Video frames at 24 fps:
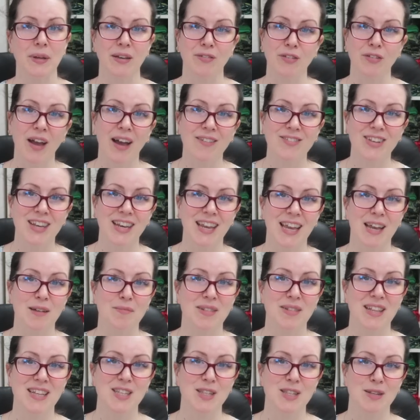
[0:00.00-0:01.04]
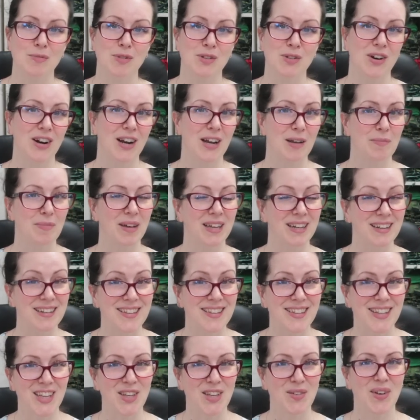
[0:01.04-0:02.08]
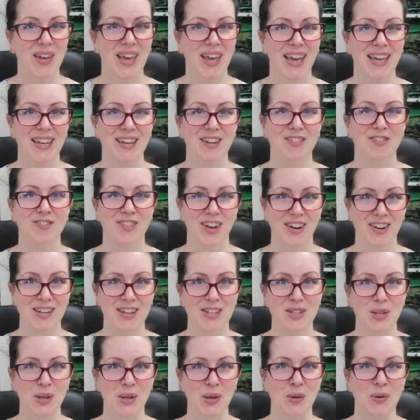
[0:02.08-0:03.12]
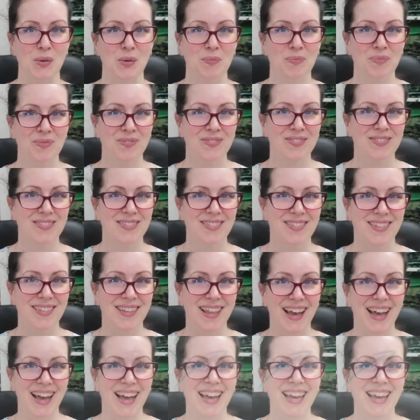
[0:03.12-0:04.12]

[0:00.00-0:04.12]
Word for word: If you haven't yet, please subscribe, and I'll see you again very soon. Bye.